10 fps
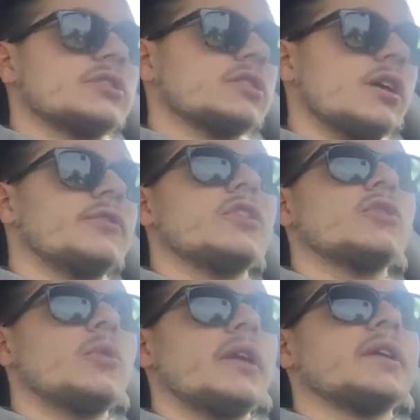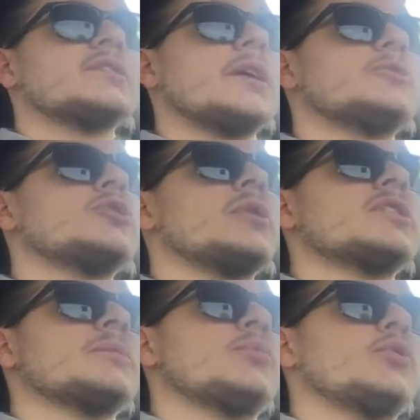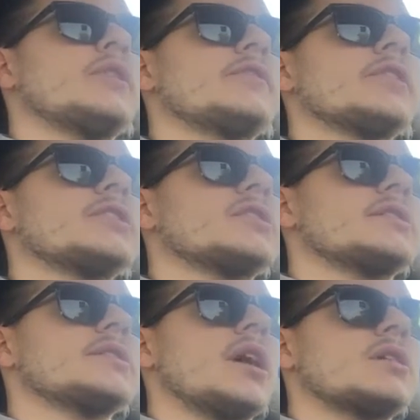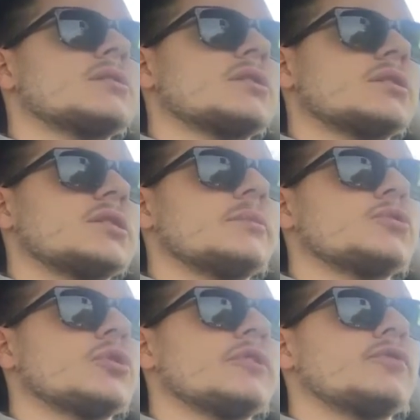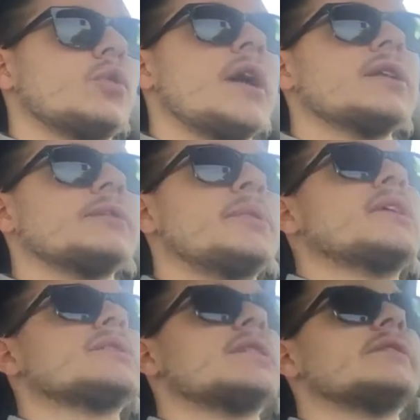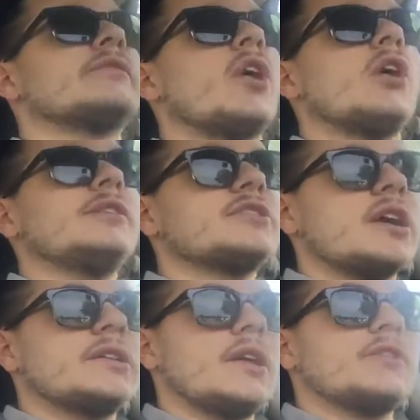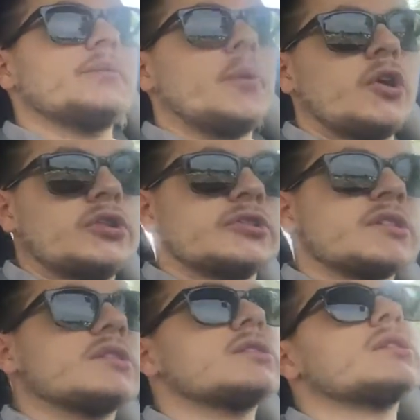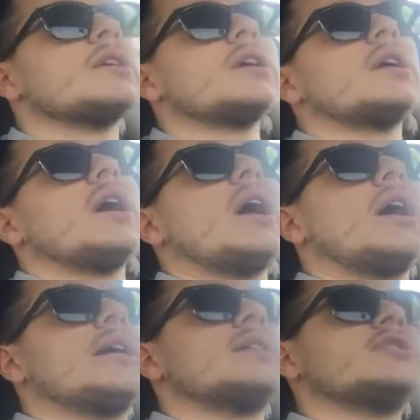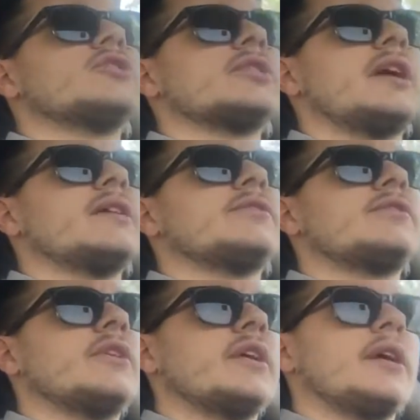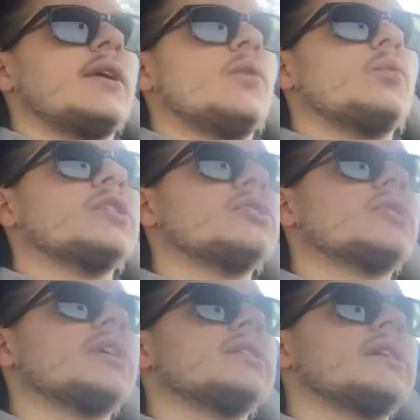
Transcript: love you and accept you is a privilege. It's not some sort of right, because it involves another person in your life. When you can